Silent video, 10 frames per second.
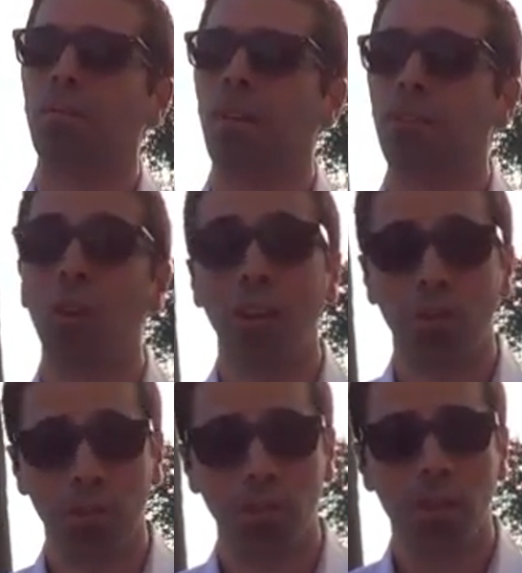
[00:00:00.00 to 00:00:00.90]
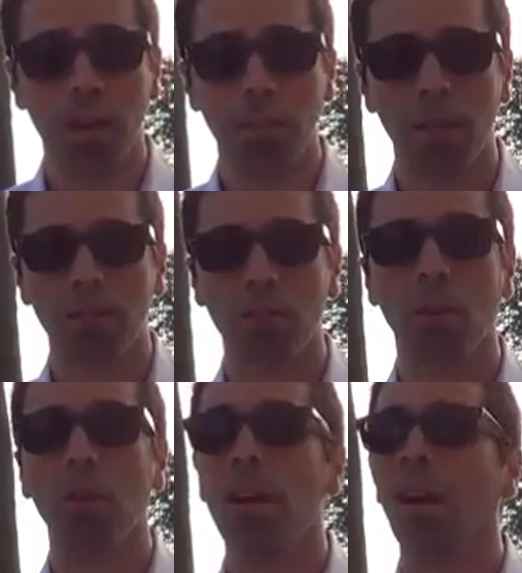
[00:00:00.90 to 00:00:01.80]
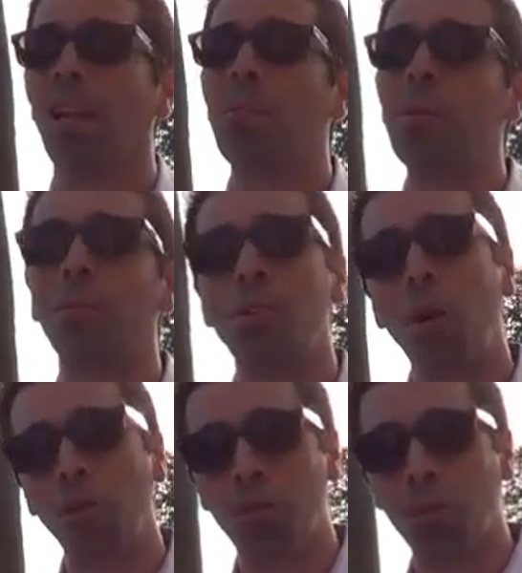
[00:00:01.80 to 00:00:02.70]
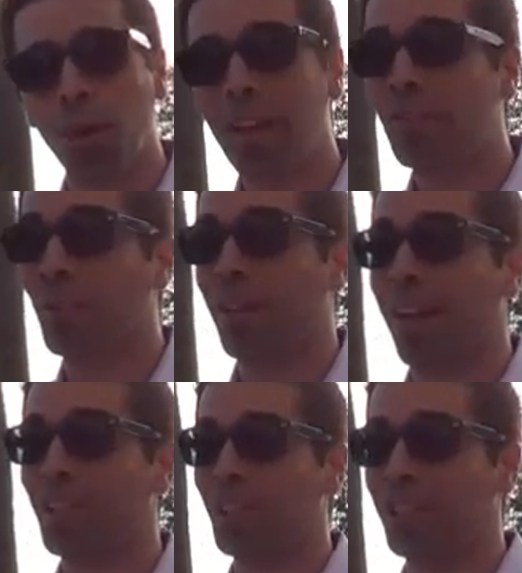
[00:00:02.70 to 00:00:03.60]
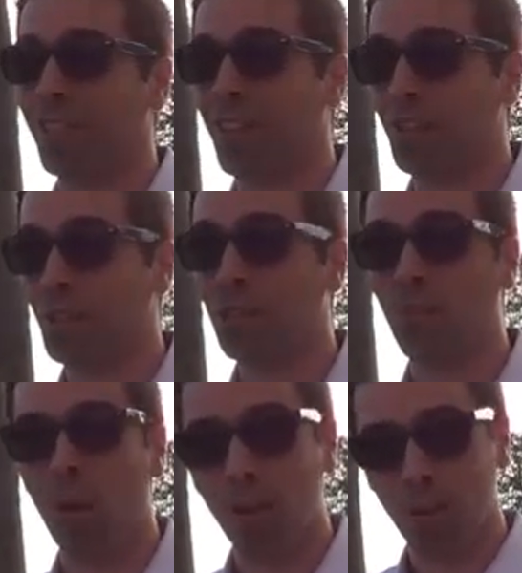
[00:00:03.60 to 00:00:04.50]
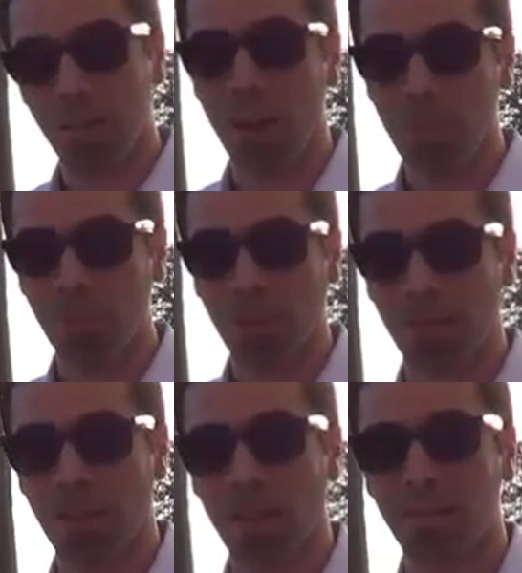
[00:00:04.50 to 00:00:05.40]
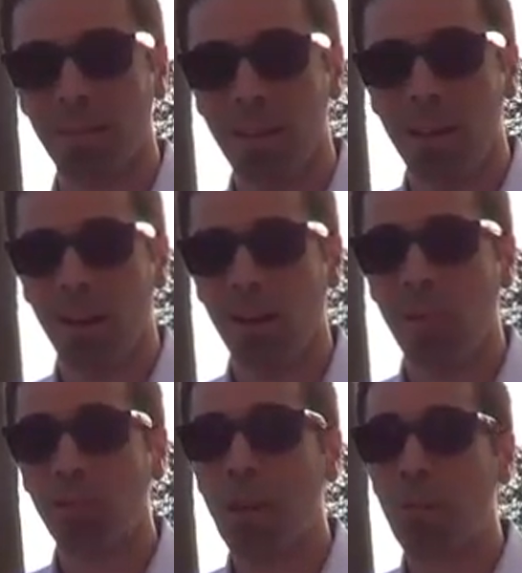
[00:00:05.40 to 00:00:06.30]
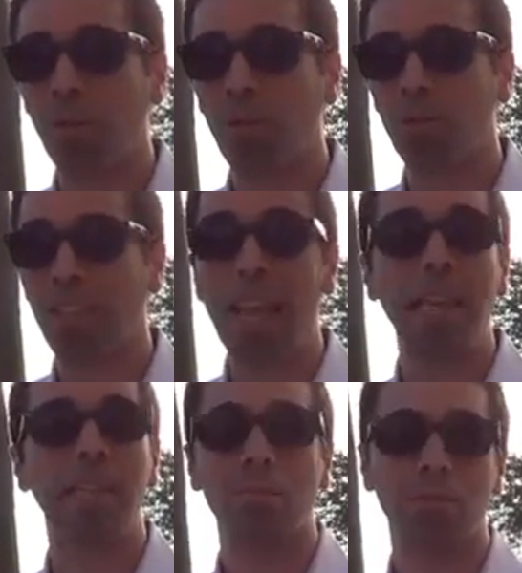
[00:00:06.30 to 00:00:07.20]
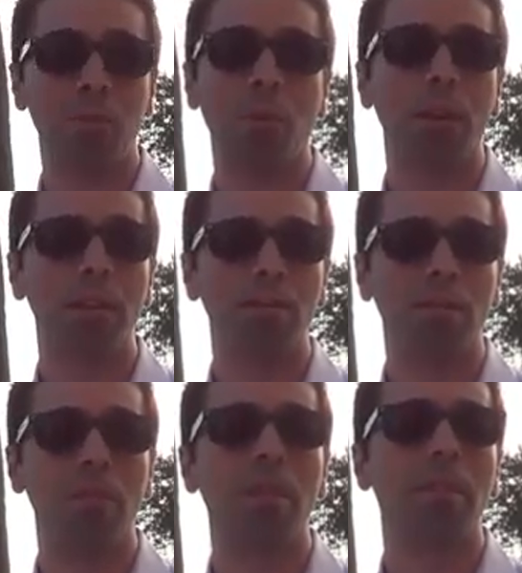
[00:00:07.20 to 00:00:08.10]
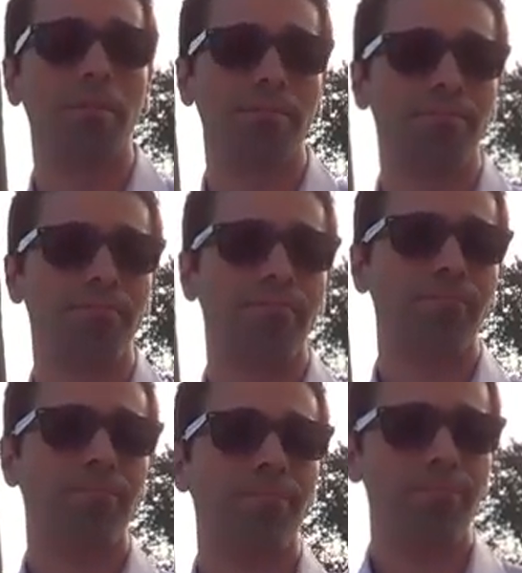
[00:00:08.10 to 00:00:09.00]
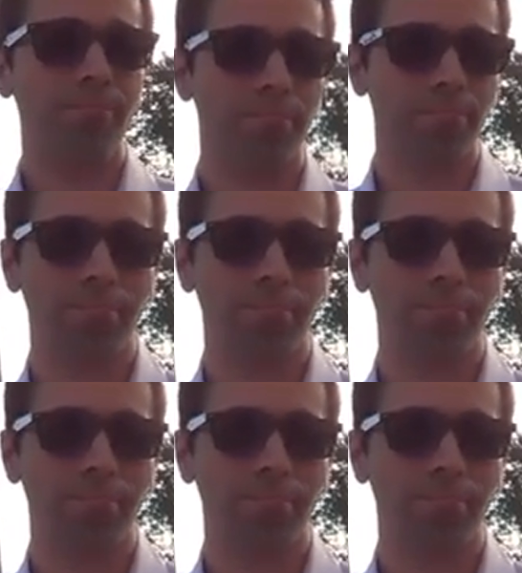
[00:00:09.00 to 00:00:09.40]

the track and field complex, so a lot of people know it for Braves, but it actually is a sprawling complex that has almost capable of hosting any different sport, any different event.